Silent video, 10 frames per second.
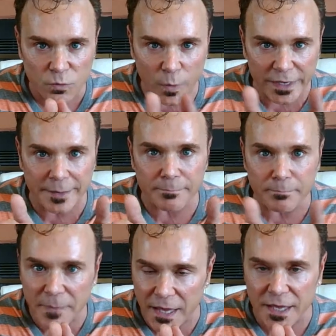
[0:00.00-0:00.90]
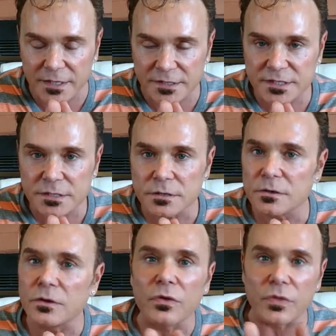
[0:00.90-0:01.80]
when it means
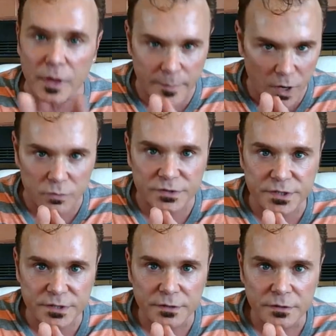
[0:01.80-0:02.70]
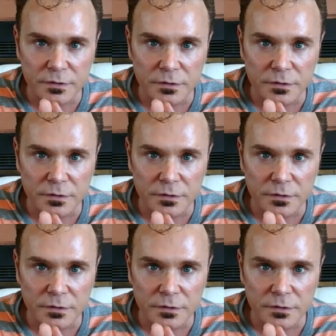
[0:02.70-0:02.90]
the most.